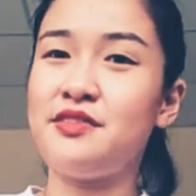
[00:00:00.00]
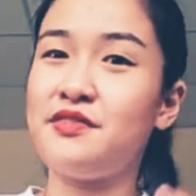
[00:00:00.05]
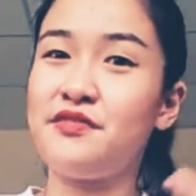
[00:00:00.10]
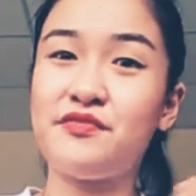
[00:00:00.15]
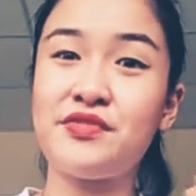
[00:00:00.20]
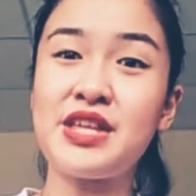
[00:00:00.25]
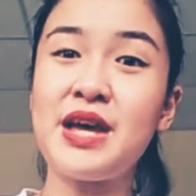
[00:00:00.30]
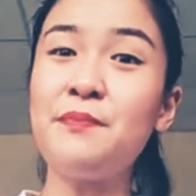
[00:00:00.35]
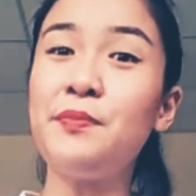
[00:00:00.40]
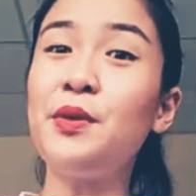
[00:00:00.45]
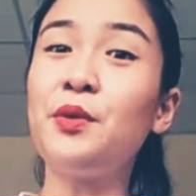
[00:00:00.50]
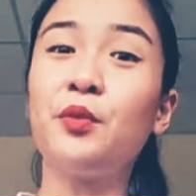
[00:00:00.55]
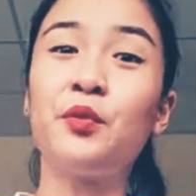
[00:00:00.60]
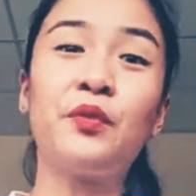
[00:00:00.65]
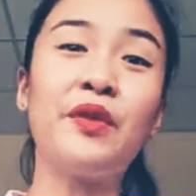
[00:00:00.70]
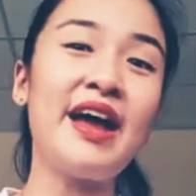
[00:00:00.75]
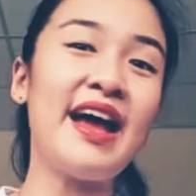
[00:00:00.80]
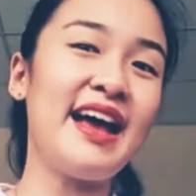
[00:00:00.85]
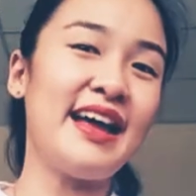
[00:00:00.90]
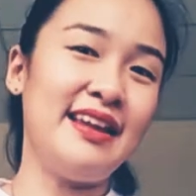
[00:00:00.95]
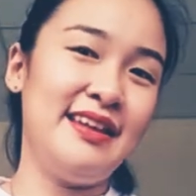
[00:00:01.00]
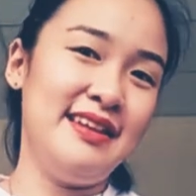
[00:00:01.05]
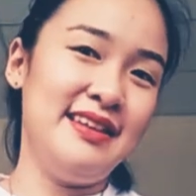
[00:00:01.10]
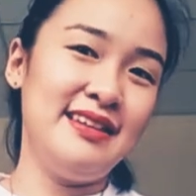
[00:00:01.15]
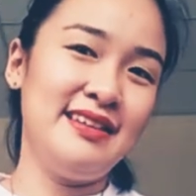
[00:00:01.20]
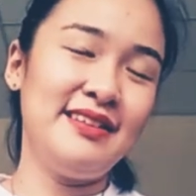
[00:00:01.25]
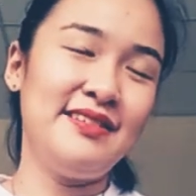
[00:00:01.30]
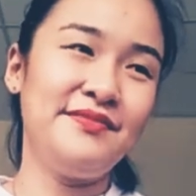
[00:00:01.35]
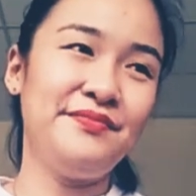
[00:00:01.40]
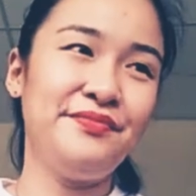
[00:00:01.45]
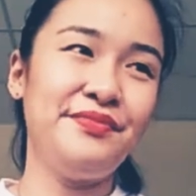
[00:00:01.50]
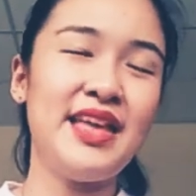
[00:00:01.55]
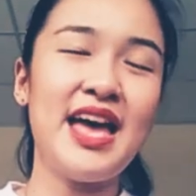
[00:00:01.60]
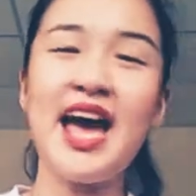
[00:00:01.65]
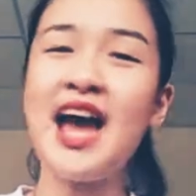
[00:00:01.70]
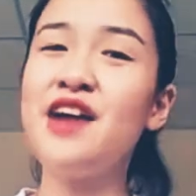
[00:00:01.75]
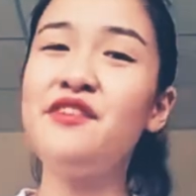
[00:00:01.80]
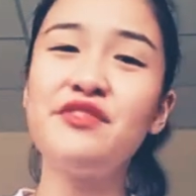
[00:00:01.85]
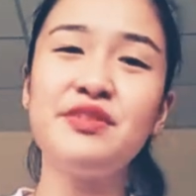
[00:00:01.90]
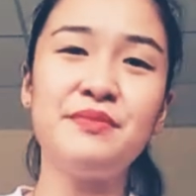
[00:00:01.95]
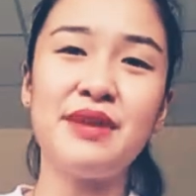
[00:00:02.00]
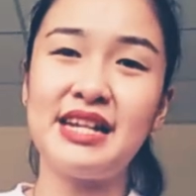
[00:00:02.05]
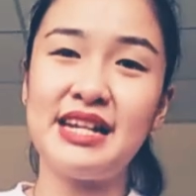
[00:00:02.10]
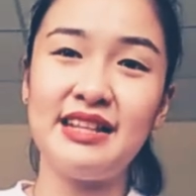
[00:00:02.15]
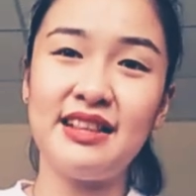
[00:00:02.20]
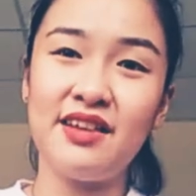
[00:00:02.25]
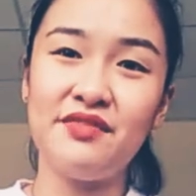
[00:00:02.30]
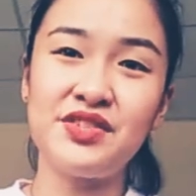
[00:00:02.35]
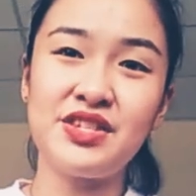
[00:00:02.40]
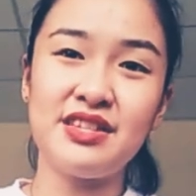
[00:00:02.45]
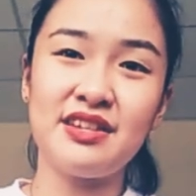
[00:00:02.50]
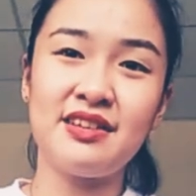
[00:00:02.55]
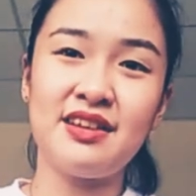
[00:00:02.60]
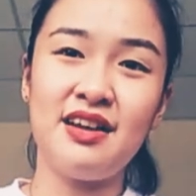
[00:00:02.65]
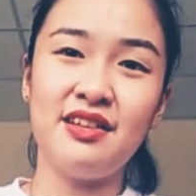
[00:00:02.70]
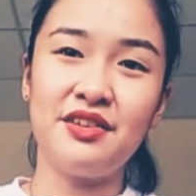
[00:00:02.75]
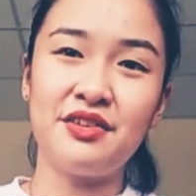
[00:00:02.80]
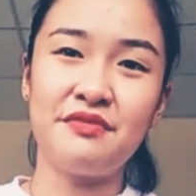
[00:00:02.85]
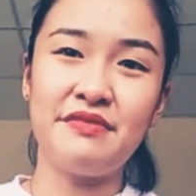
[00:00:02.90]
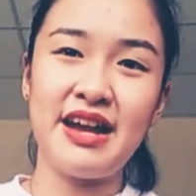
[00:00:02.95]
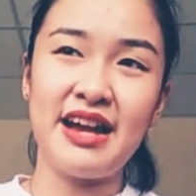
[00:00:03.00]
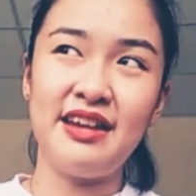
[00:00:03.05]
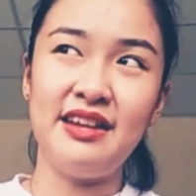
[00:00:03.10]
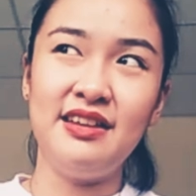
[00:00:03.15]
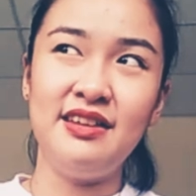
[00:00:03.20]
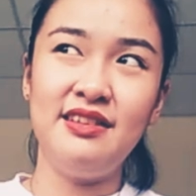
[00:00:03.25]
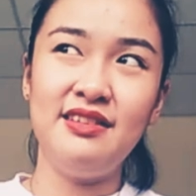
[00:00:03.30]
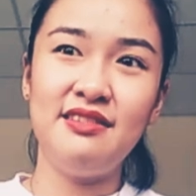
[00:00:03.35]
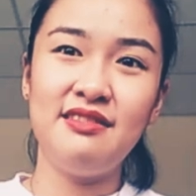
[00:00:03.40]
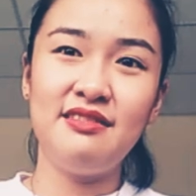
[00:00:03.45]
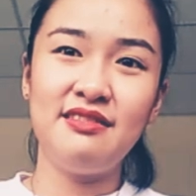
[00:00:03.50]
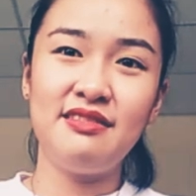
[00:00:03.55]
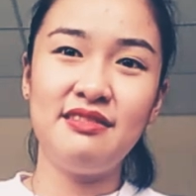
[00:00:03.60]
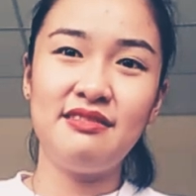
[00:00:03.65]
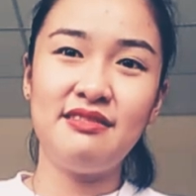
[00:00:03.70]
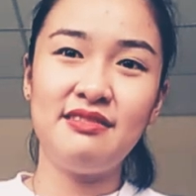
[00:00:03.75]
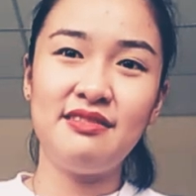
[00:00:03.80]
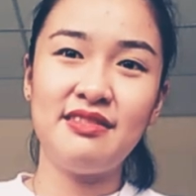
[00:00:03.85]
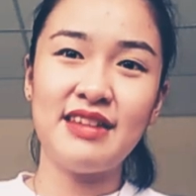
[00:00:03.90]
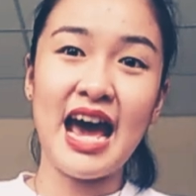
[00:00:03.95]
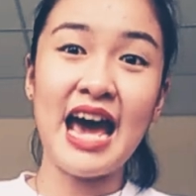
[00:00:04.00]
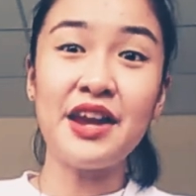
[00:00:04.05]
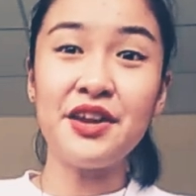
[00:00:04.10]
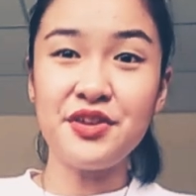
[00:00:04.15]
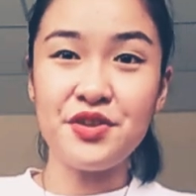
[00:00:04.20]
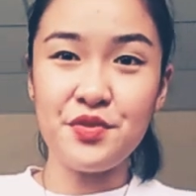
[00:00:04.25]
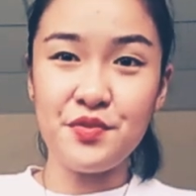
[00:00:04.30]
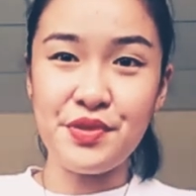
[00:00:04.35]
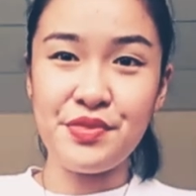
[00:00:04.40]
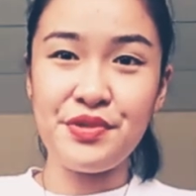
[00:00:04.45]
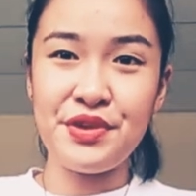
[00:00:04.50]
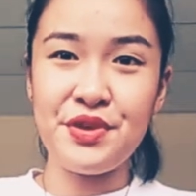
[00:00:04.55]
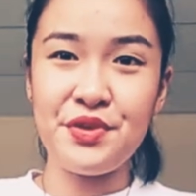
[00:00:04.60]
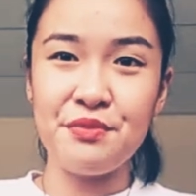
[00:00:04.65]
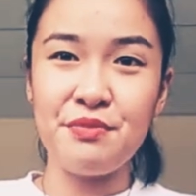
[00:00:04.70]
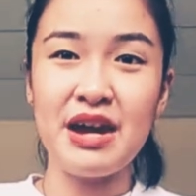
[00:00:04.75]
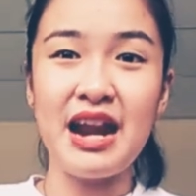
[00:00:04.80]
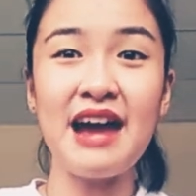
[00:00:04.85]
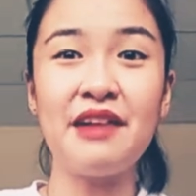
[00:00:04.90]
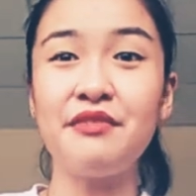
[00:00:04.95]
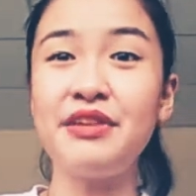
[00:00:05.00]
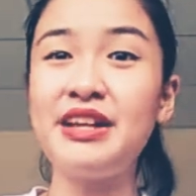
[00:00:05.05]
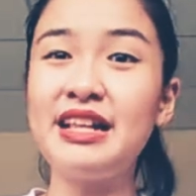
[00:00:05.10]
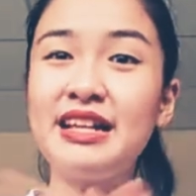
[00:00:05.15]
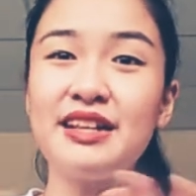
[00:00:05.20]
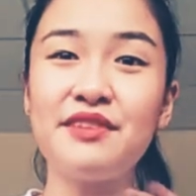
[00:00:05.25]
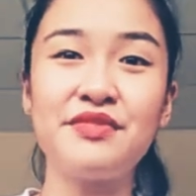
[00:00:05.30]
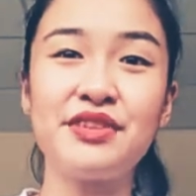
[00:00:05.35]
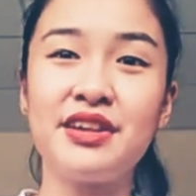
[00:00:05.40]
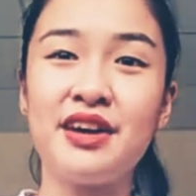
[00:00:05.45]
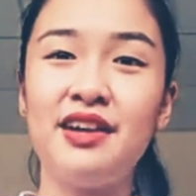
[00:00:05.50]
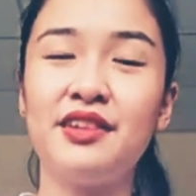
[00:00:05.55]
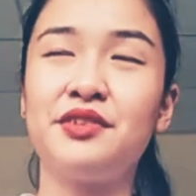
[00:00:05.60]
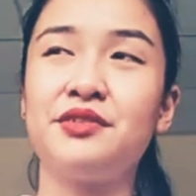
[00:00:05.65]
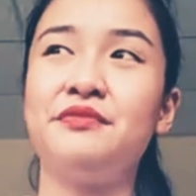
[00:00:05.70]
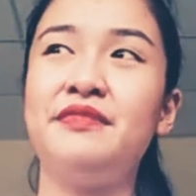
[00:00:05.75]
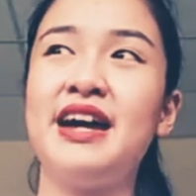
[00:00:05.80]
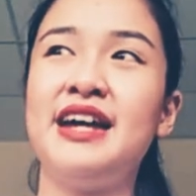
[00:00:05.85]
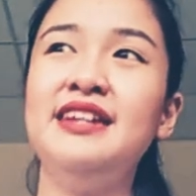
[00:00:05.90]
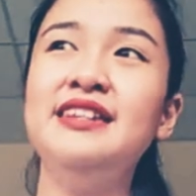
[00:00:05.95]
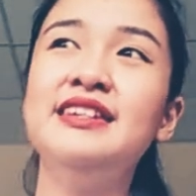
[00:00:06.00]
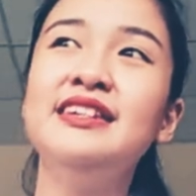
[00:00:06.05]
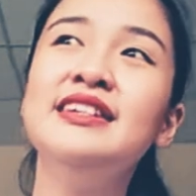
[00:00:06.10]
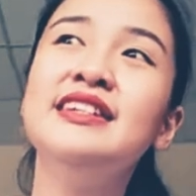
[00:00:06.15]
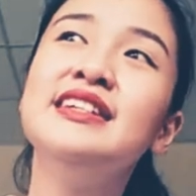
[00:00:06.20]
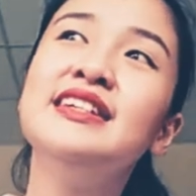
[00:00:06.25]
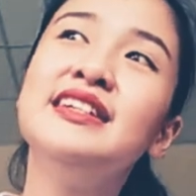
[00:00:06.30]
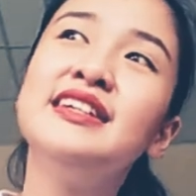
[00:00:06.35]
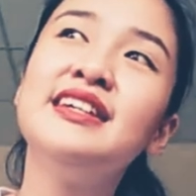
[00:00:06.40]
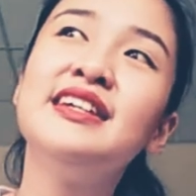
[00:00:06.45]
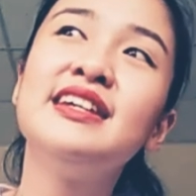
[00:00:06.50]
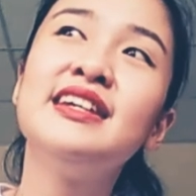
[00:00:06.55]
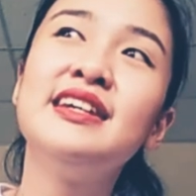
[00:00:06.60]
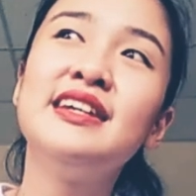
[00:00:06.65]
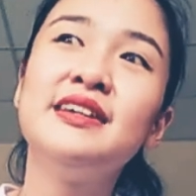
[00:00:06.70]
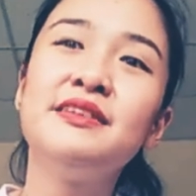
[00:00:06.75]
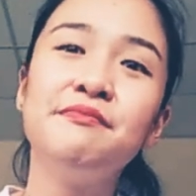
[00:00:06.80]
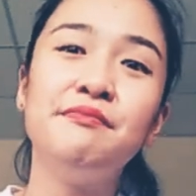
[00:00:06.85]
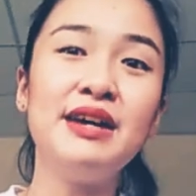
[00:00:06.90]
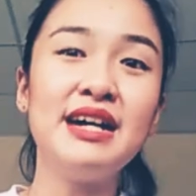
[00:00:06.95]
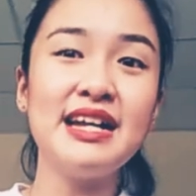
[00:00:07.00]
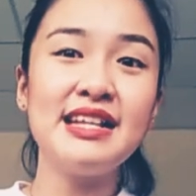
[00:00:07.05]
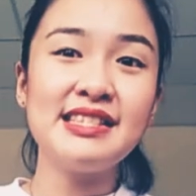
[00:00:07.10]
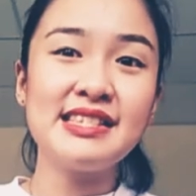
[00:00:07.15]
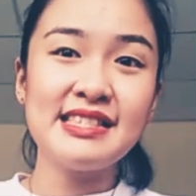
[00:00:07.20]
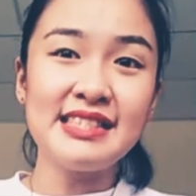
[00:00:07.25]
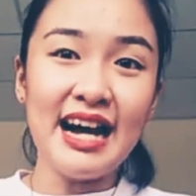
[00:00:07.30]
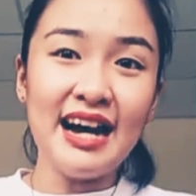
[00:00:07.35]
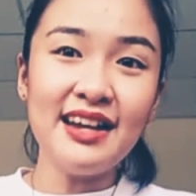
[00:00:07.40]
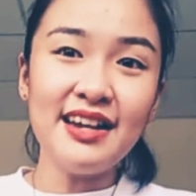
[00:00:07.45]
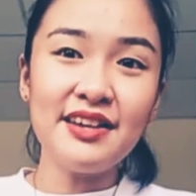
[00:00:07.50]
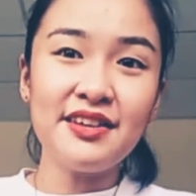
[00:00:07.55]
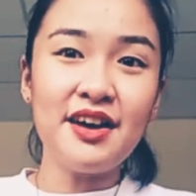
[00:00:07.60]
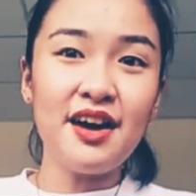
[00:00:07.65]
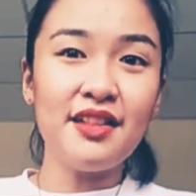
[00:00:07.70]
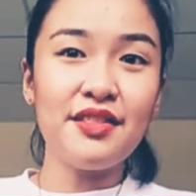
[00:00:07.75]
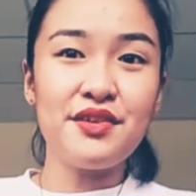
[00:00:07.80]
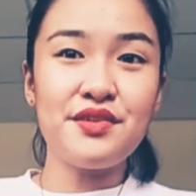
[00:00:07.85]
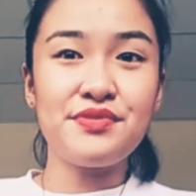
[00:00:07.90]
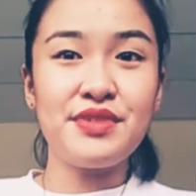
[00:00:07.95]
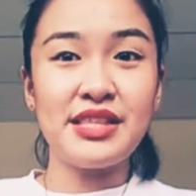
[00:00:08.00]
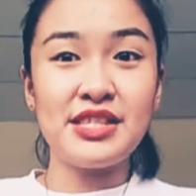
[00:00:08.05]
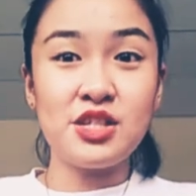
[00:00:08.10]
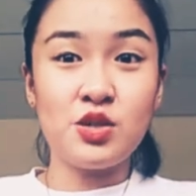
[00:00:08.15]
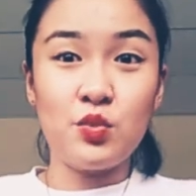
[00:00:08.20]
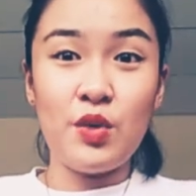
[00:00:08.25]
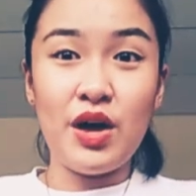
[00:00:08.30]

Example, red. Everybody loves the color red. I don't know with you, but I really love the color red. But it's not a color that's